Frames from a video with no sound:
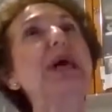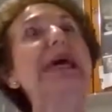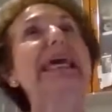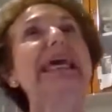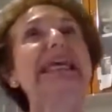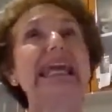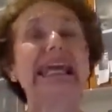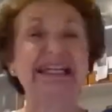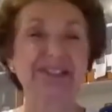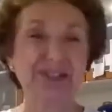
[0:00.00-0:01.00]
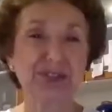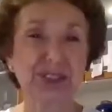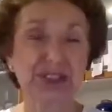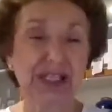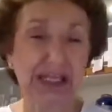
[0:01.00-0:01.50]
enhance her
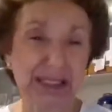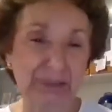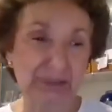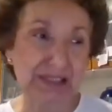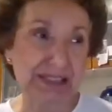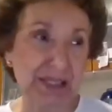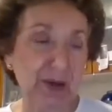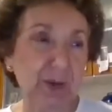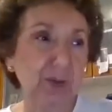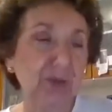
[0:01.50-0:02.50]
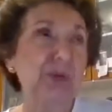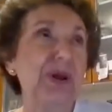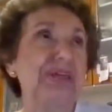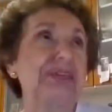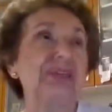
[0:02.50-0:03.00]
claims
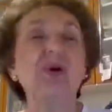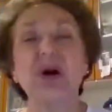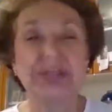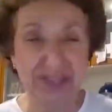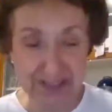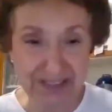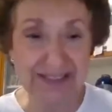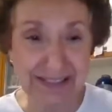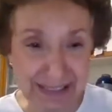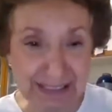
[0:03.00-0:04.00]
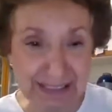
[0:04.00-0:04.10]
with authenticity.